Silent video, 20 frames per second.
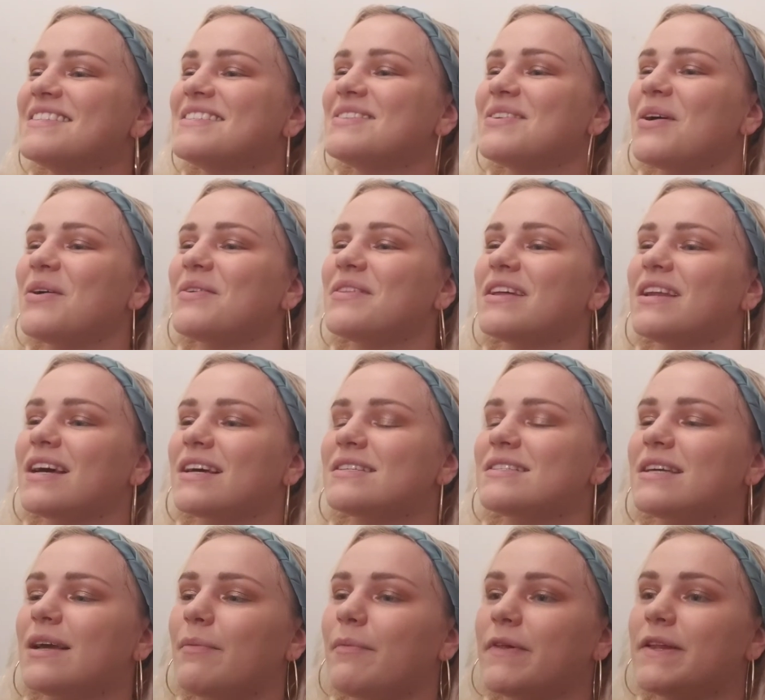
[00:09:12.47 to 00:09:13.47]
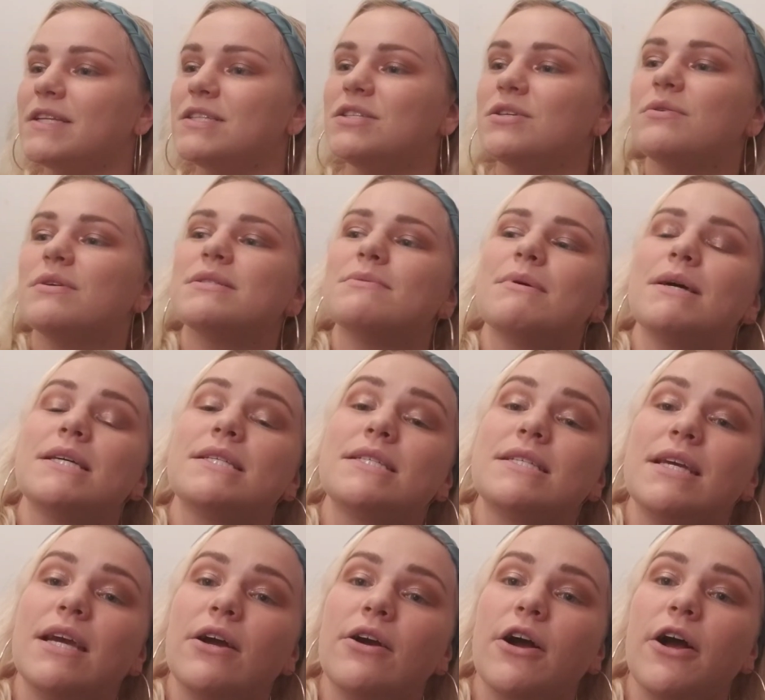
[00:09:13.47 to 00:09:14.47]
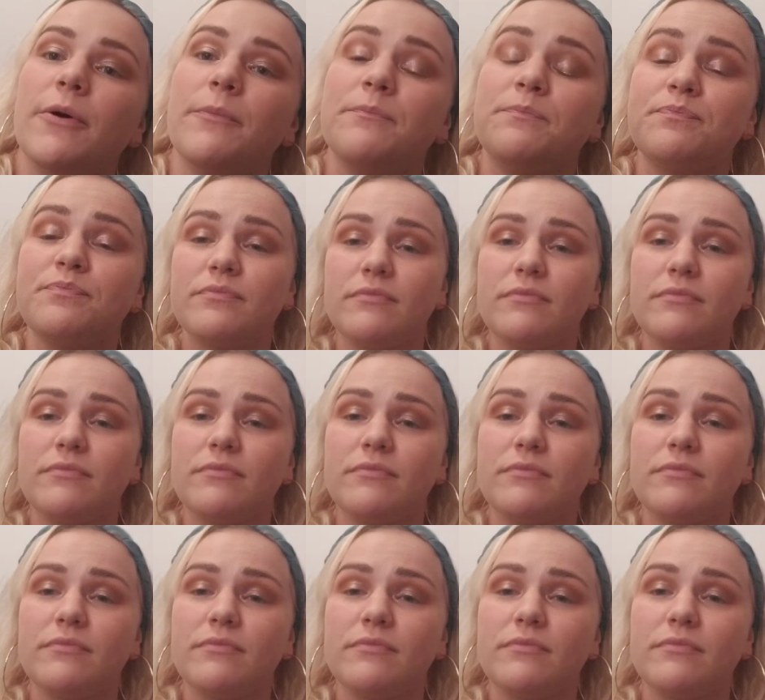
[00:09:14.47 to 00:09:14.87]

So the next thing I'm going to do is mascara.